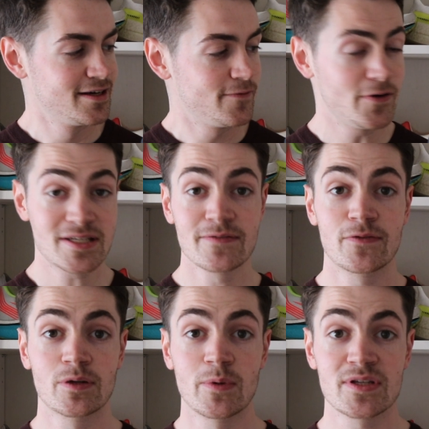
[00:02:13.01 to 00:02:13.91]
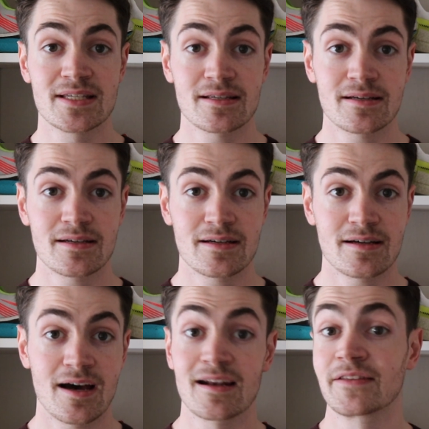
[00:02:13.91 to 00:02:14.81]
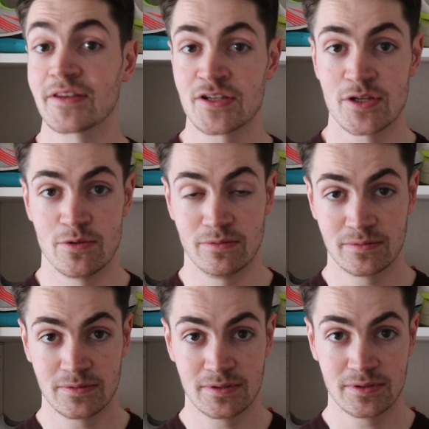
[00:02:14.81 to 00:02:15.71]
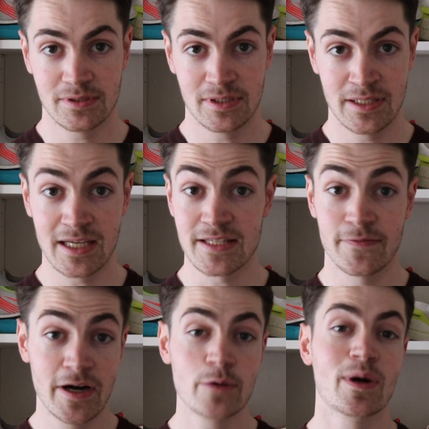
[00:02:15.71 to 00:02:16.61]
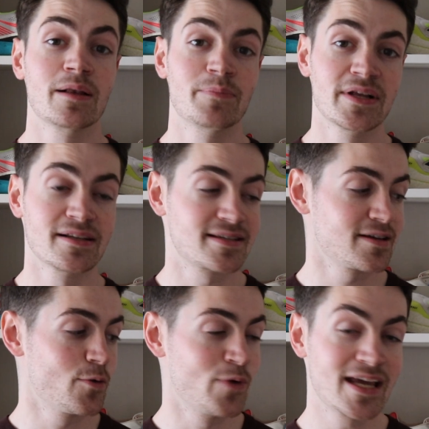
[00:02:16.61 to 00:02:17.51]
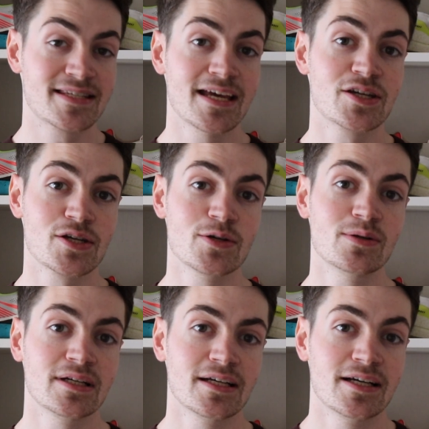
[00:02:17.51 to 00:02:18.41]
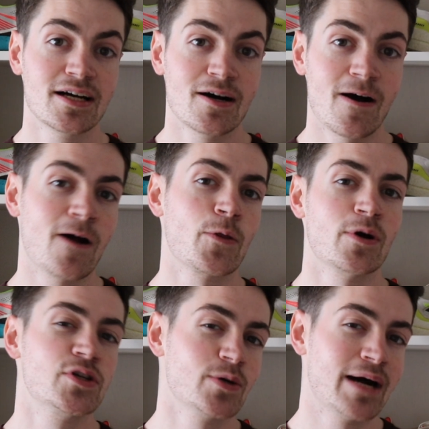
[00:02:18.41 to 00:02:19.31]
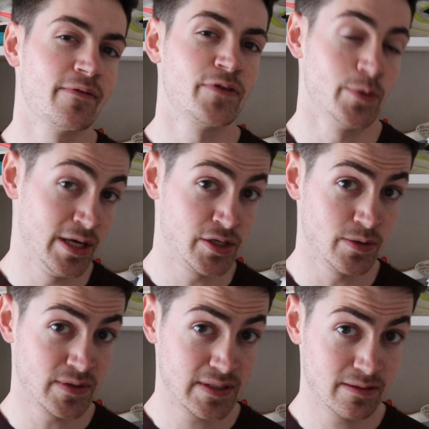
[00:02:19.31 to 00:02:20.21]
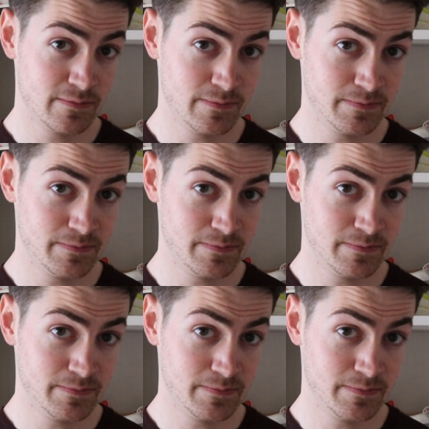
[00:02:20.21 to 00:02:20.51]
First and foremost, I like this shoe. I think it's a very well built race day shoe, although I do have a few issues.